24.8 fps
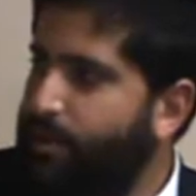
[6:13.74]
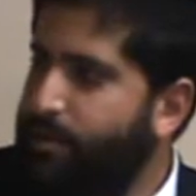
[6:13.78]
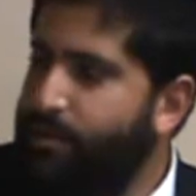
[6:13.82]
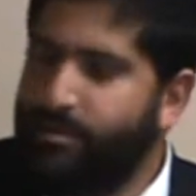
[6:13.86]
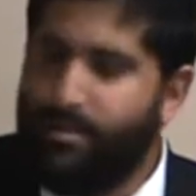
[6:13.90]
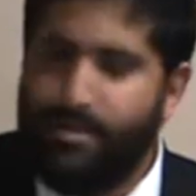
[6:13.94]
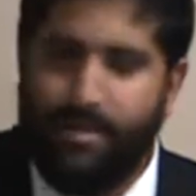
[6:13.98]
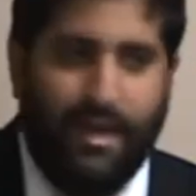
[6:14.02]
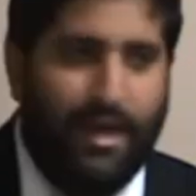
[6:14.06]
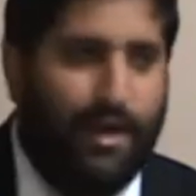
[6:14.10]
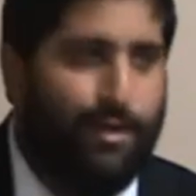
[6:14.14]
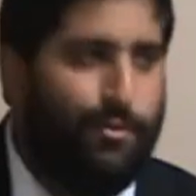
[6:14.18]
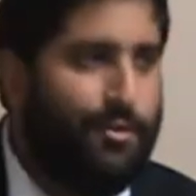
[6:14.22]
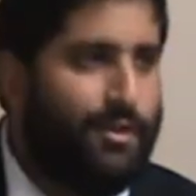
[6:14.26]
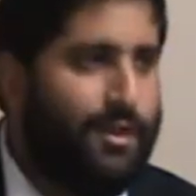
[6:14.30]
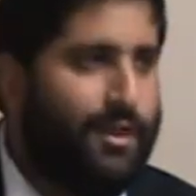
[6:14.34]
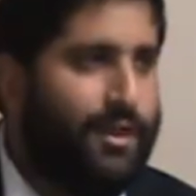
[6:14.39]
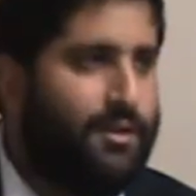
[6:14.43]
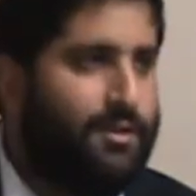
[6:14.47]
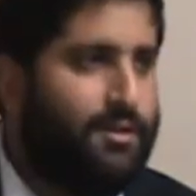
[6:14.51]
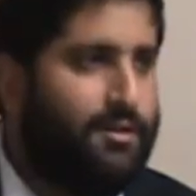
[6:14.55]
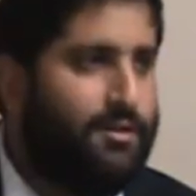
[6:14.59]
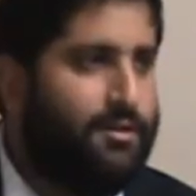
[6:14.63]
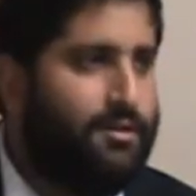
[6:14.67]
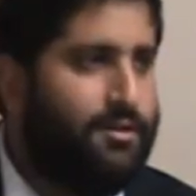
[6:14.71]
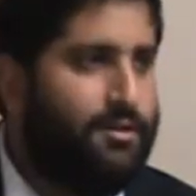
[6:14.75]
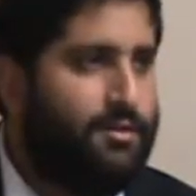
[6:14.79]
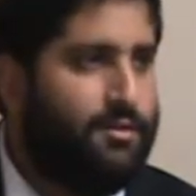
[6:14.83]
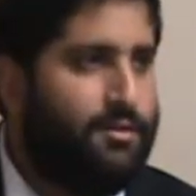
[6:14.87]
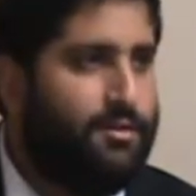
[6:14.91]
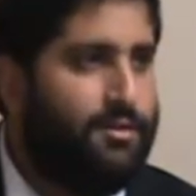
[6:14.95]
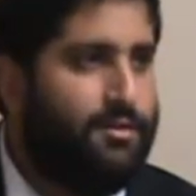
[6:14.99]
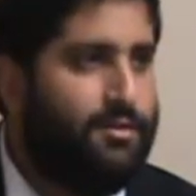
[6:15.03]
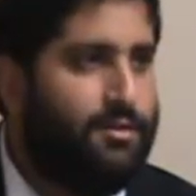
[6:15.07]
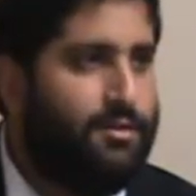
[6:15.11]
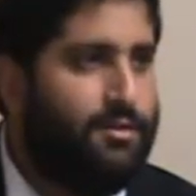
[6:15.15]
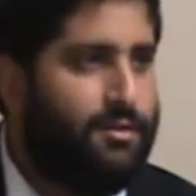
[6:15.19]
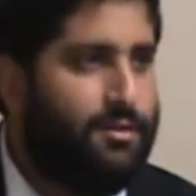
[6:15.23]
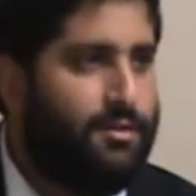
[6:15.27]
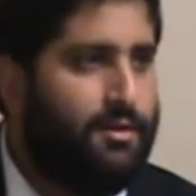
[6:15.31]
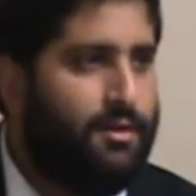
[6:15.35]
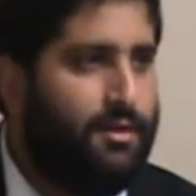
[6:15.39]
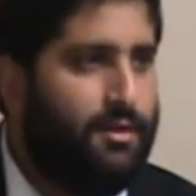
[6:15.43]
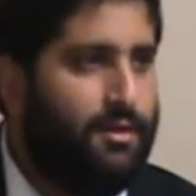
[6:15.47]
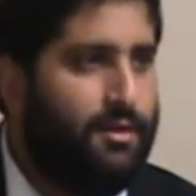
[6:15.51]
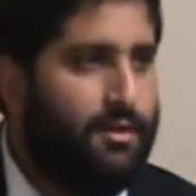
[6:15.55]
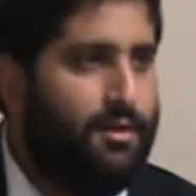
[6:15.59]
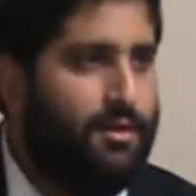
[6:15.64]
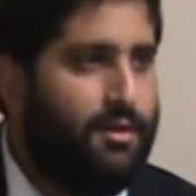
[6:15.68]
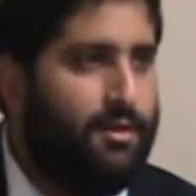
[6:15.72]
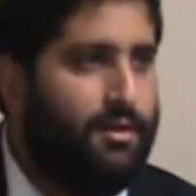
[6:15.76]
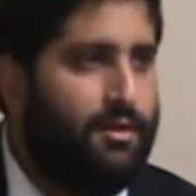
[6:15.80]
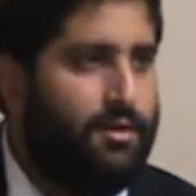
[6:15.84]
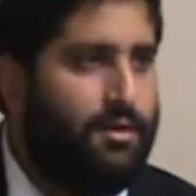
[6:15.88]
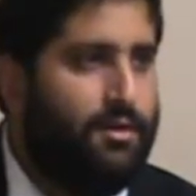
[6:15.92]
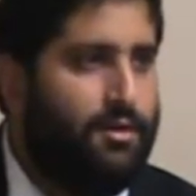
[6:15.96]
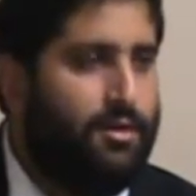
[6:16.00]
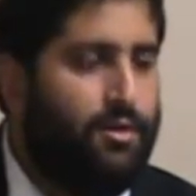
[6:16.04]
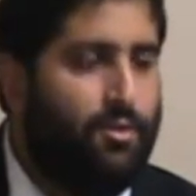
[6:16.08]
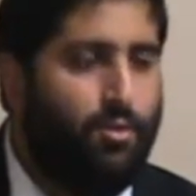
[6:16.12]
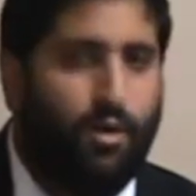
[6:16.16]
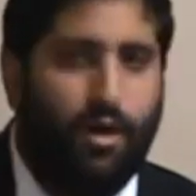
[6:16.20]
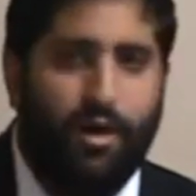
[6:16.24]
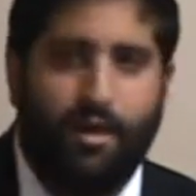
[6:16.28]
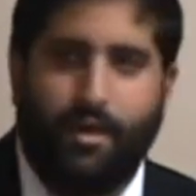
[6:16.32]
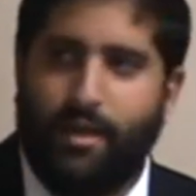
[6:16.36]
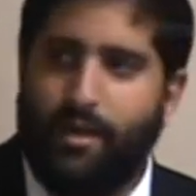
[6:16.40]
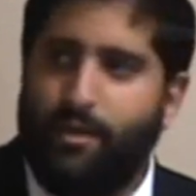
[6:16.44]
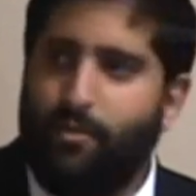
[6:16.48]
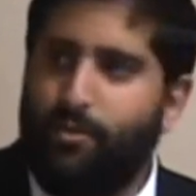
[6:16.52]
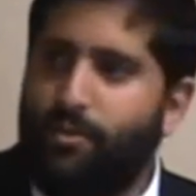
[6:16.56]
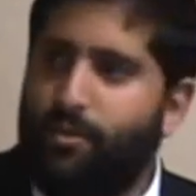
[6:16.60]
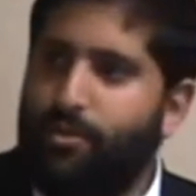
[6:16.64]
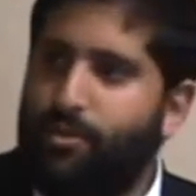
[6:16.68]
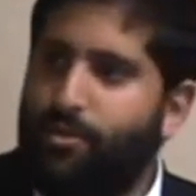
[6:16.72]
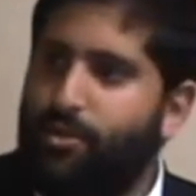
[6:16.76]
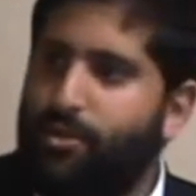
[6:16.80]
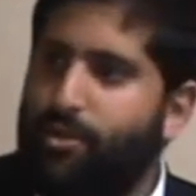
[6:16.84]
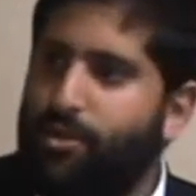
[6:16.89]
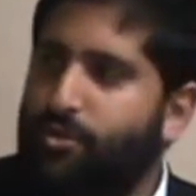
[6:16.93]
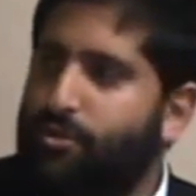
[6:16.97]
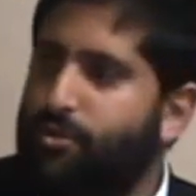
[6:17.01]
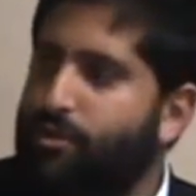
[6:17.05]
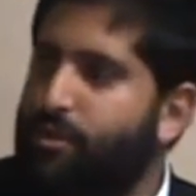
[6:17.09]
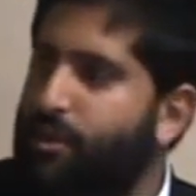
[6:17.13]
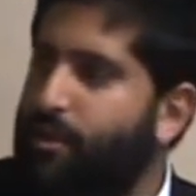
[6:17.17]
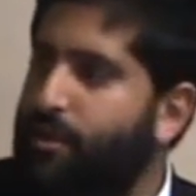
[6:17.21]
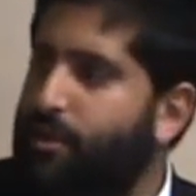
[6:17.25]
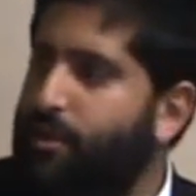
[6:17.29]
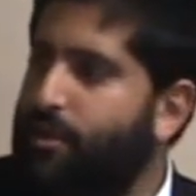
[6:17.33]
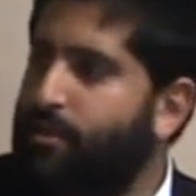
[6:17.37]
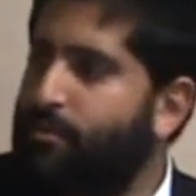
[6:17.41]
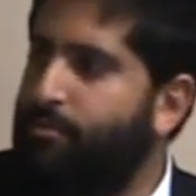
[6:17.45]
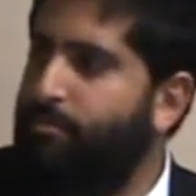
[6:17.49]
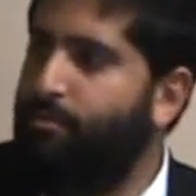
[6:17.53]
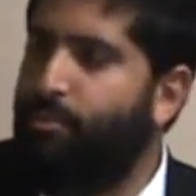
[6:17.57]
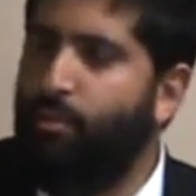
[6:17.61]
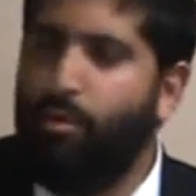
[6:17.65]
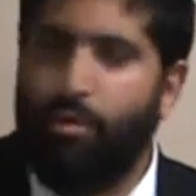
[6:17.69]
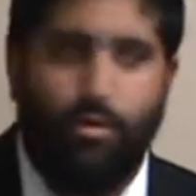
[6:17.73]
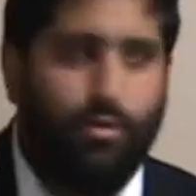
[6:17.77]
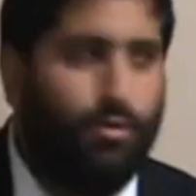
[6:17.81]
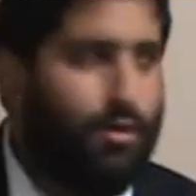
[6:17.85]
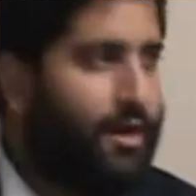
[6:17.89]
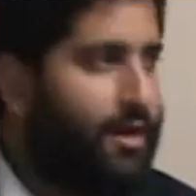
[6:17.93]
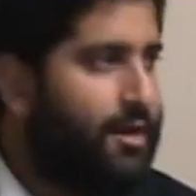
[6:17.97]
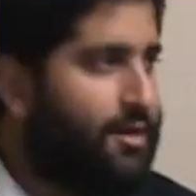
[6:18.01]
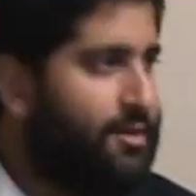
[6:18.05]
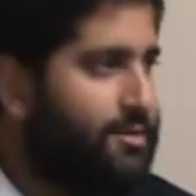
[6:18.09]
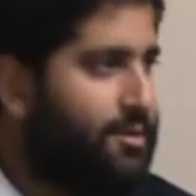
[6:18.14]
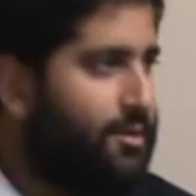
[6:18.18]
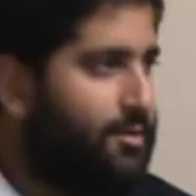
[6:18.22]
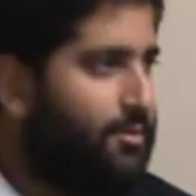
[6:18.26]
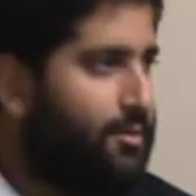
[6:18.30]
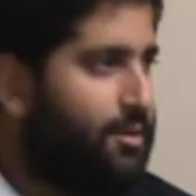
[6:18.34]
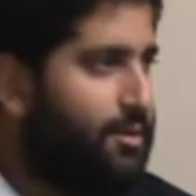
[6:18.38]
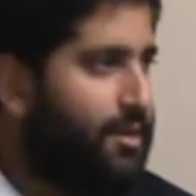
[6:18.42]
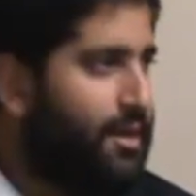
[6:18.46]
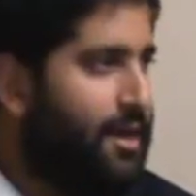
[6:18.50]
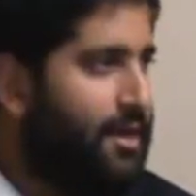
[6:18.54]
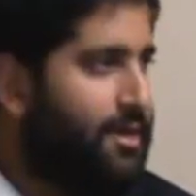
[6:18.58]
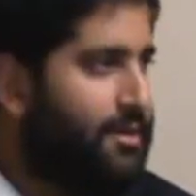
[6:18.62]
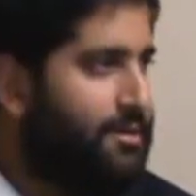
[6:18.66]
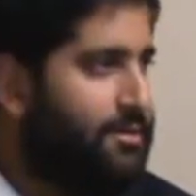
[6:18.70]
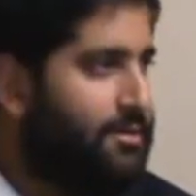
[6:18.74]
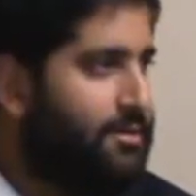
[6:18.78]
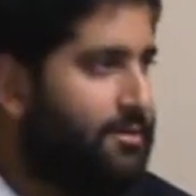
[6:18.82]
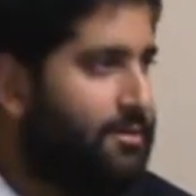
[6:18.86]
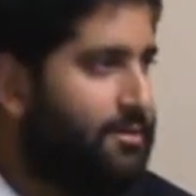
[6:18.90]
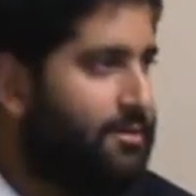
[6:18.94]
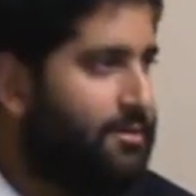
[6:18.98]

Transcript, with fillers: It's an hour later. You're walking with your children on the boardwalk somewhere nice.